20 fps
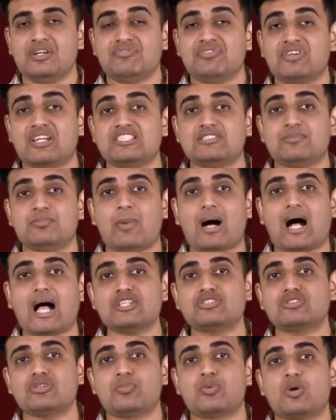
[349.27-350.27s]
Whereas
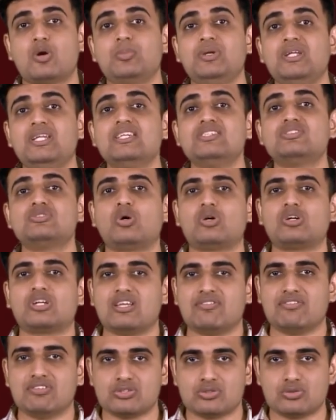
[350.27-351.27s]
mass of bromine is not
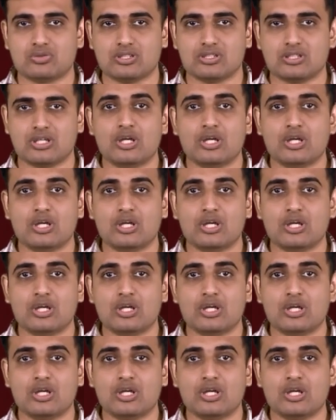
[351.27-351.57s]
given to.